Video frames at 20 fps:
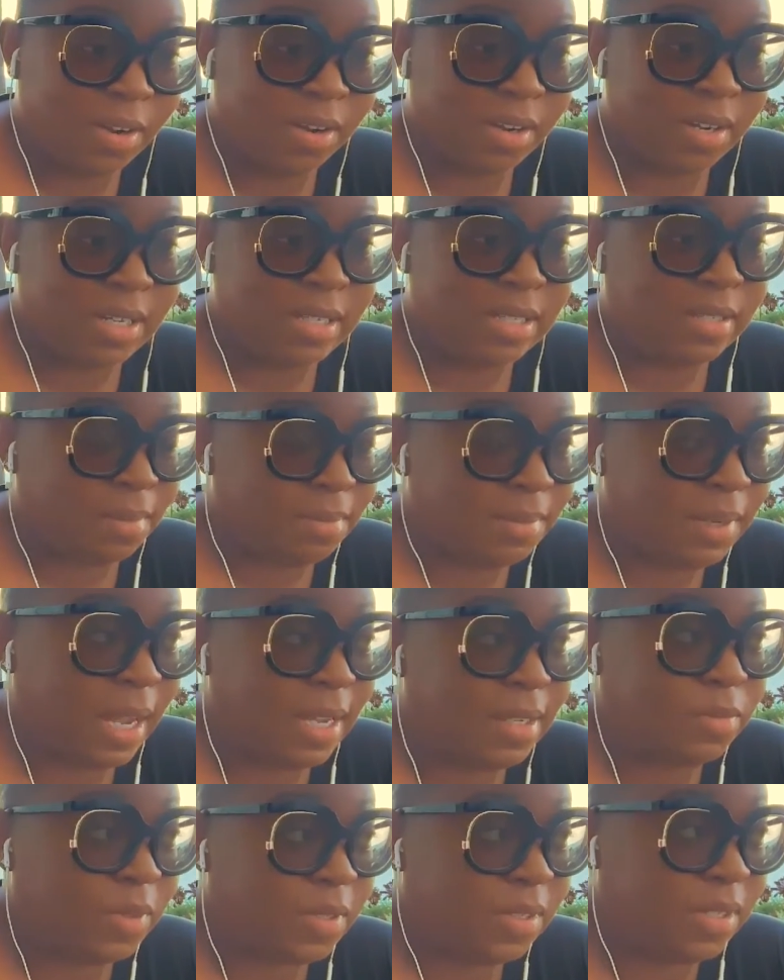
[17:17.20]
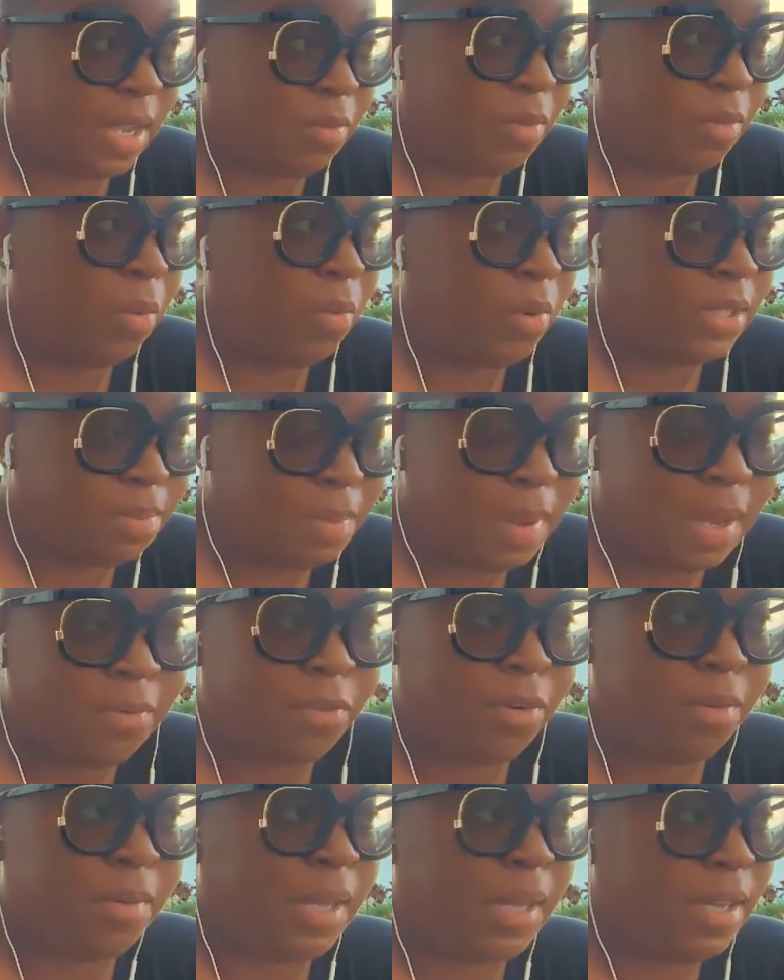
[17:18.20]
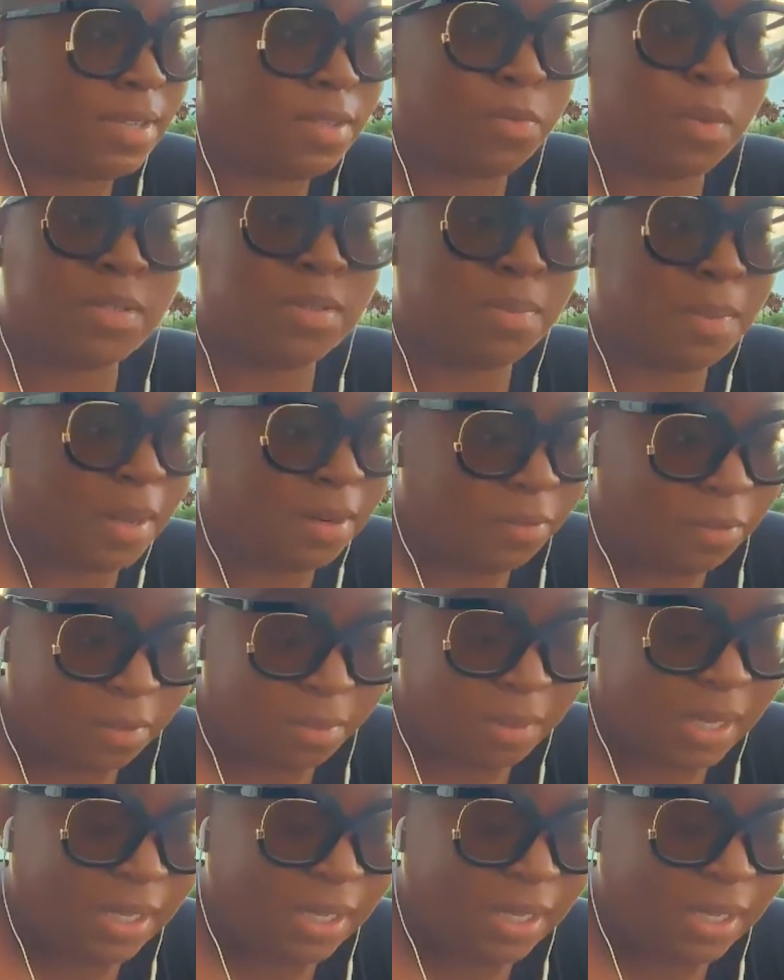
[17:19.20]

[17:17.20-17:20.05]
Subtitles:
Because sometimes we'll say, well, what's meant for me is what's meant for me.